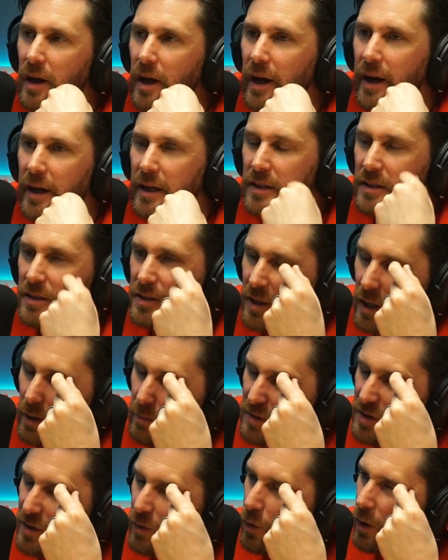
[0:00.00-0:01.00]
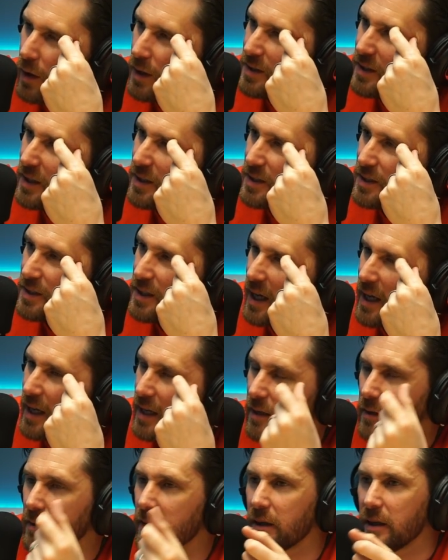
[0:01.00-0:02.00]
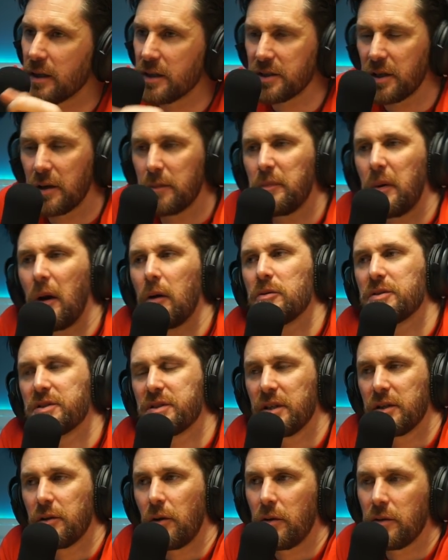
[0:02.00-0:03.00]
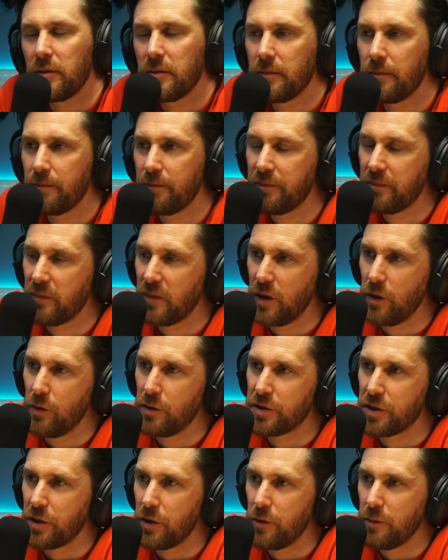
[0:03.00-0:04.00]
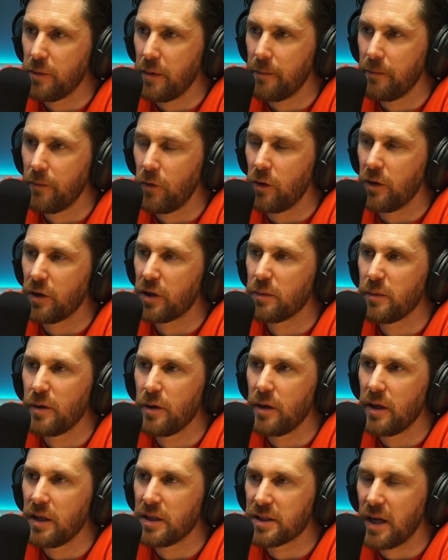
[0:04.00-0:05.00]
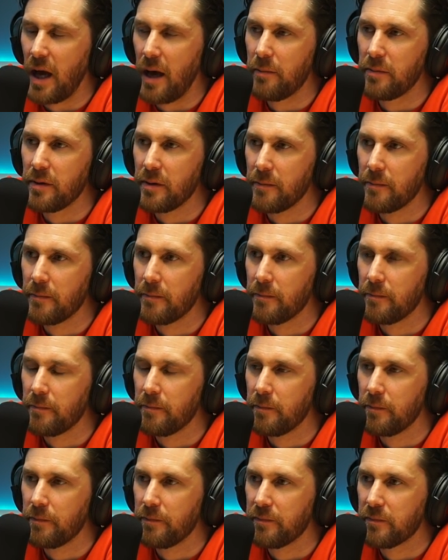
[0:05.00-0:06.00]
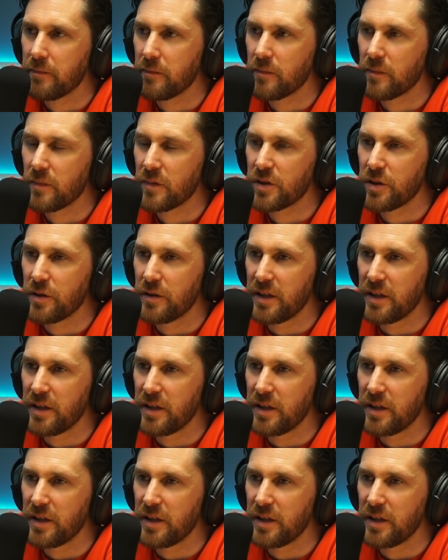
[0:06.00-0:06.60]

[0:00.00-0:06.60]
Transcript: And um, so what I did today is I posted on YouTube on the community tab to